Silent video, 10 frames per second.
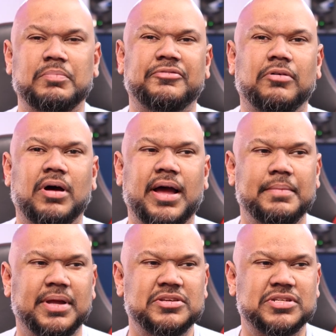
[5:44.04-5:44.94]
Now, before
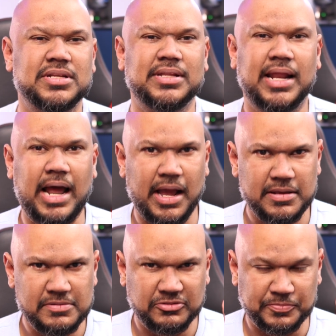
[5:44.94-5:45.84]
I mentioned that
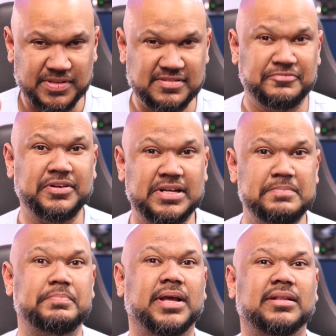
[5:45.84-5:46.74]
I
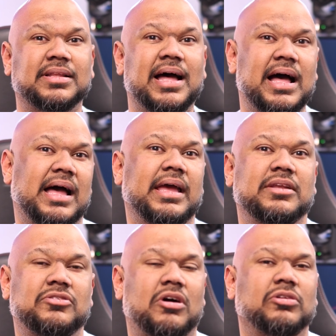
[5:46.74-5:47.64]
specifically picked the
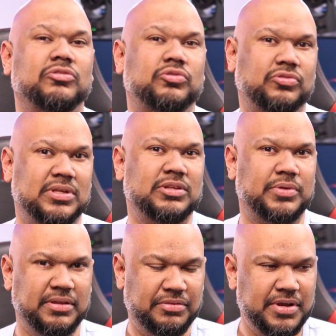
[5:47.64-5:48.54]
iDock
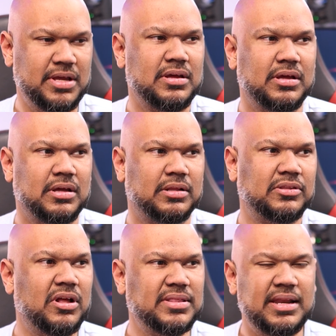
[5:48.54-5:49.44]
D23,
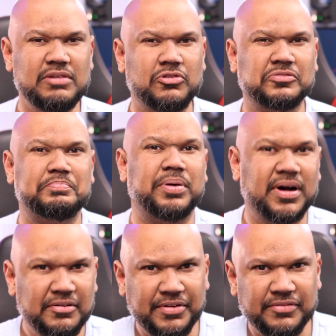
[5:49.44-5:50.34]
not that it was
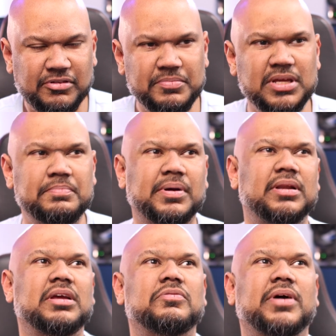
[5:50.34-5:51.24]
perfect for me,
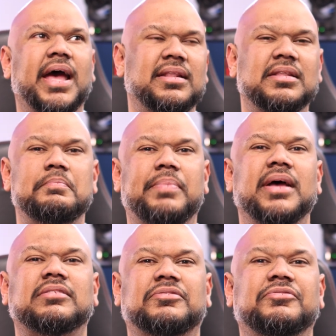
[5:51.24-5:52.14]
but it had the
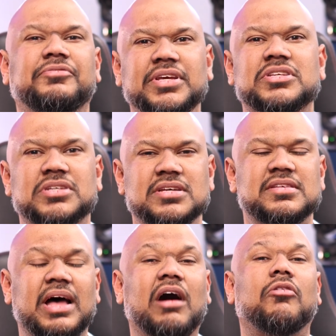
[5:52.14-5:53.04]
best
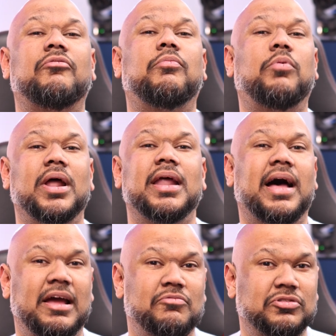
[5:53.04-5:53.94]
features out of what
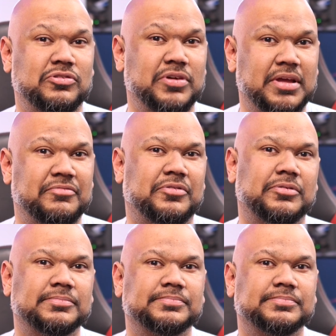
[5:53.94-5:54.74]
I was looking for.